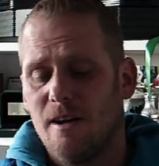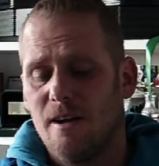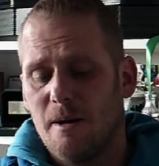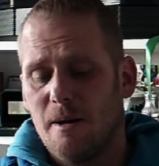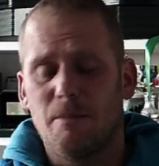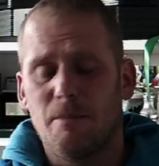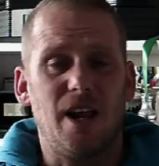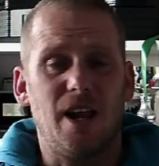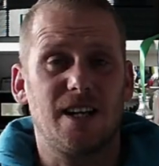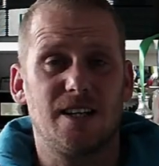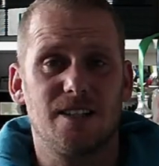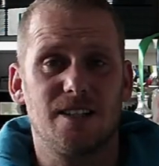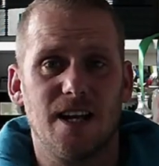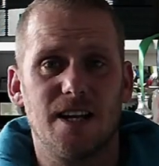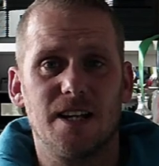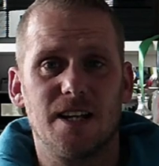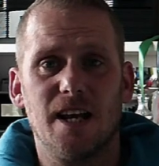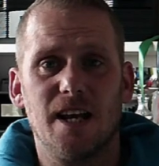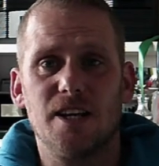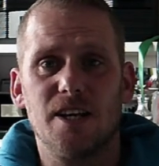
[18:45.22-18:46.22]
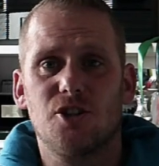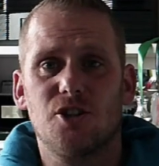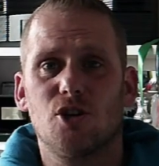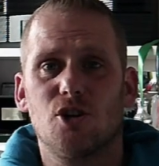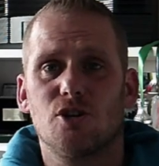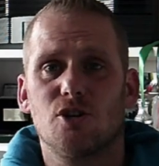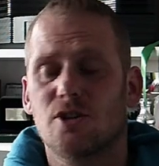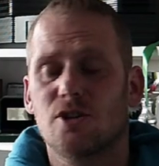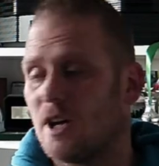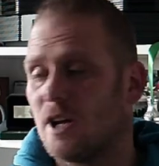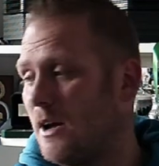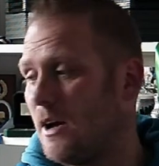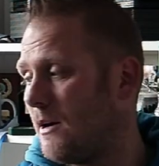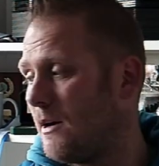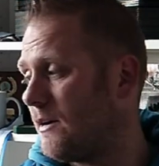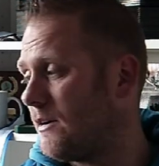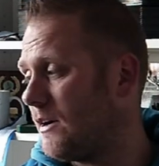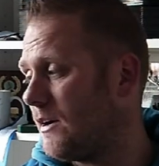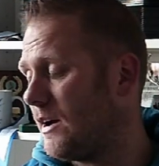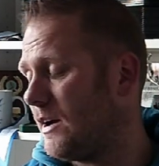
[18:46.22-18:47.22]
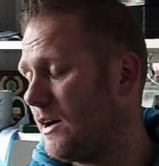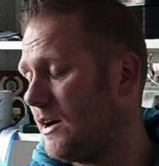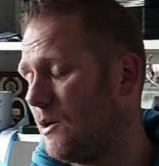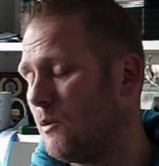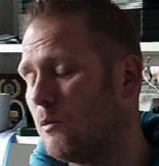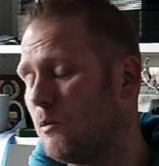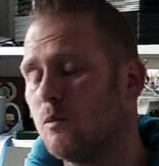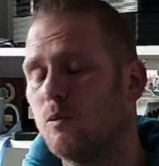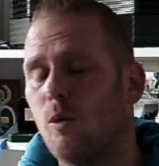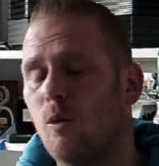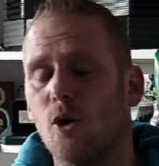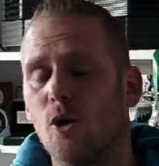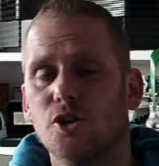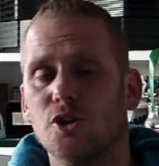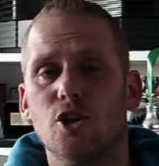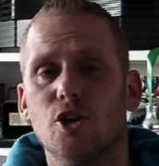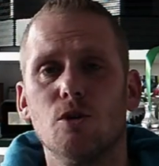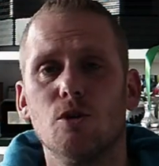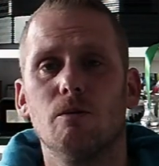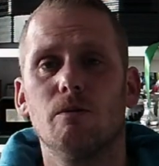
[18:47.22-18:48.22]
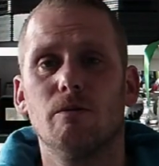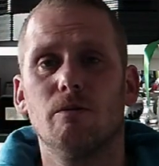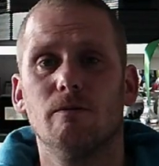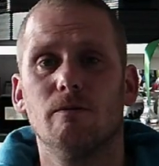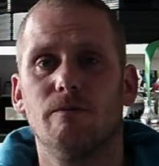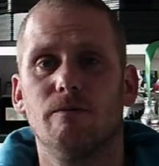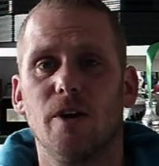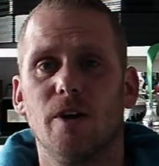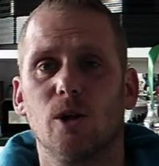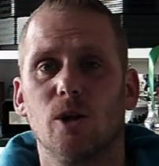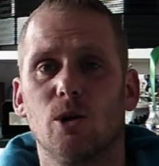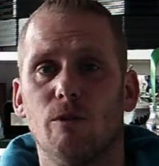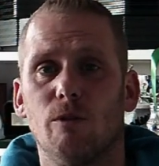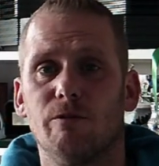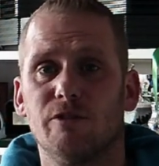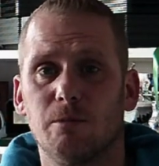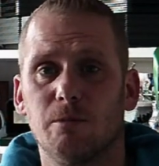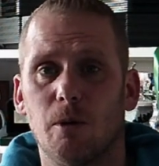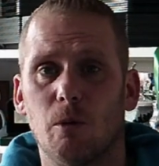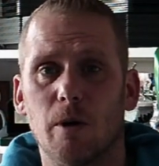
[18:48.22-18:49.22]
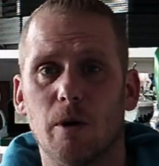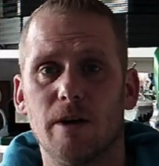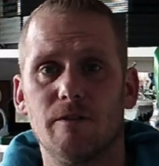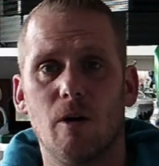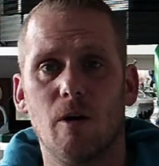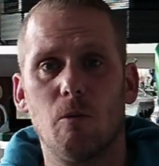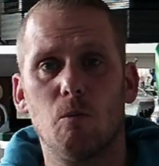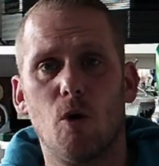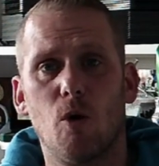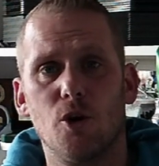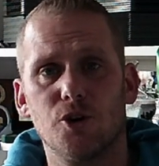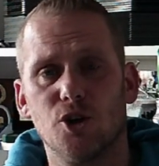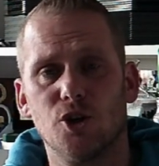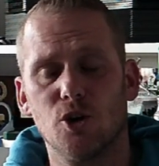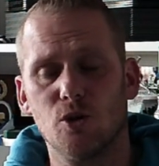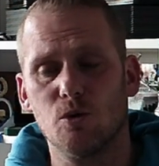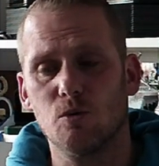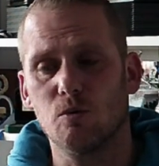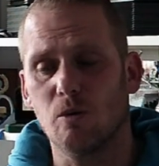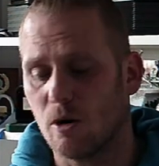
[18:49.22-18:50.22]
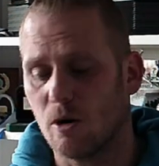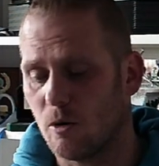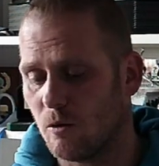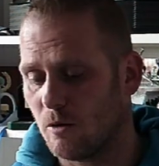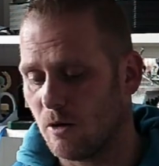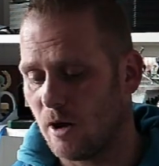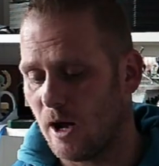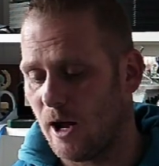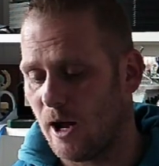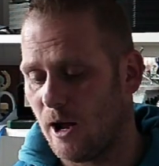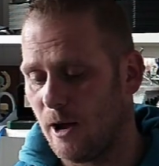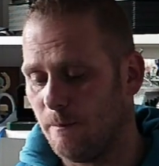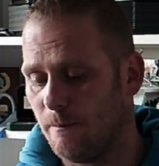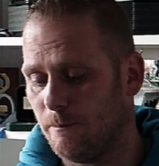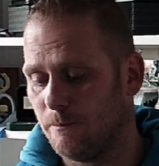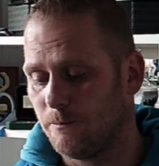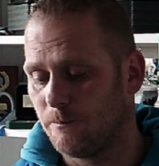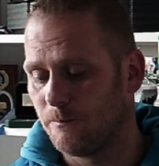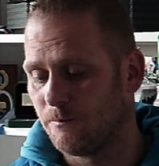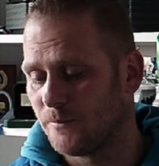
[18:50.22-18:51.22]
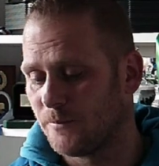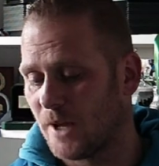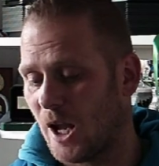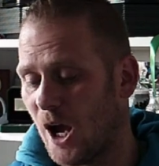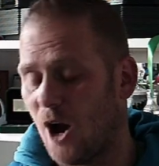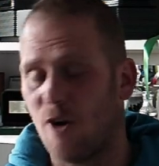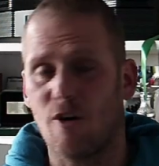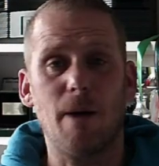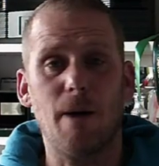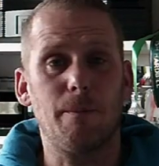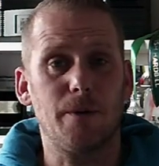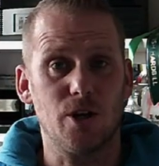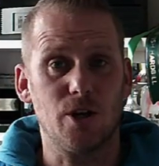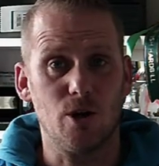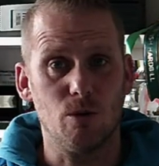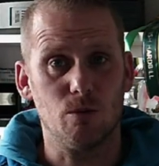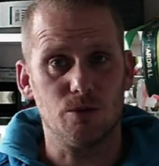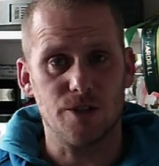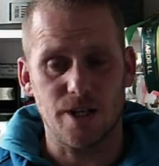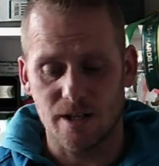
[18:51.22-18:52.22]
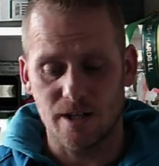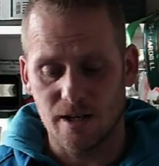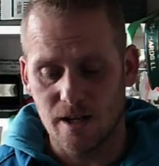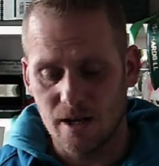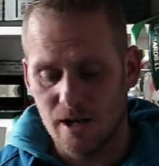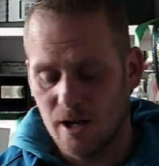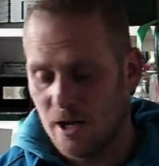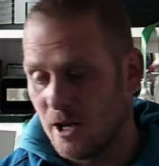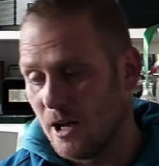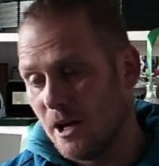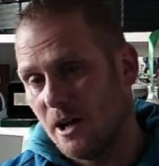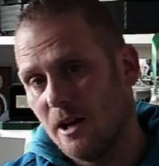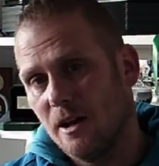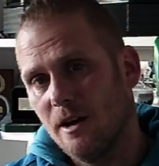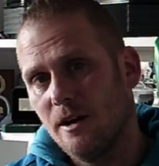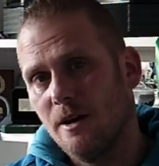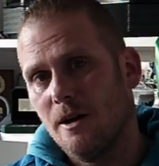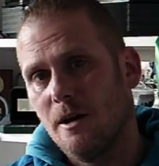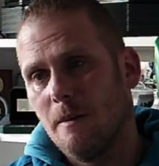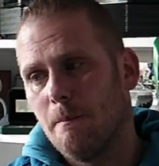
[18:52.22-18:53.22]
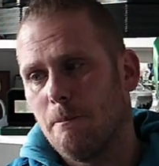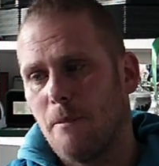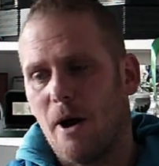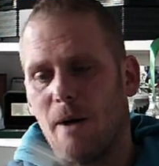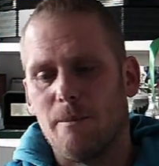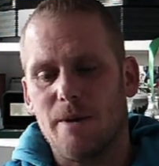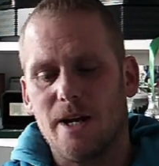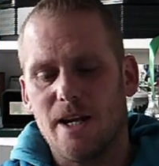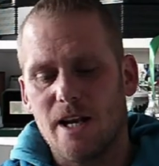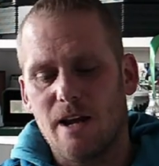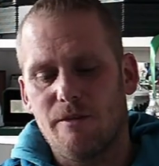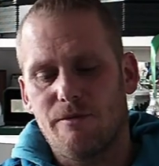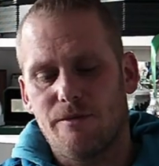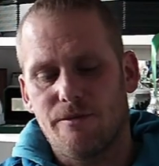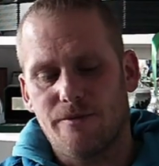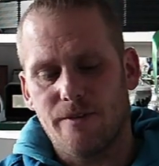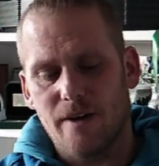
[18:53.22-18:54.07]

but like I said, it, it's just what you feel comfortable with and what you um, are happy using. But I mean, if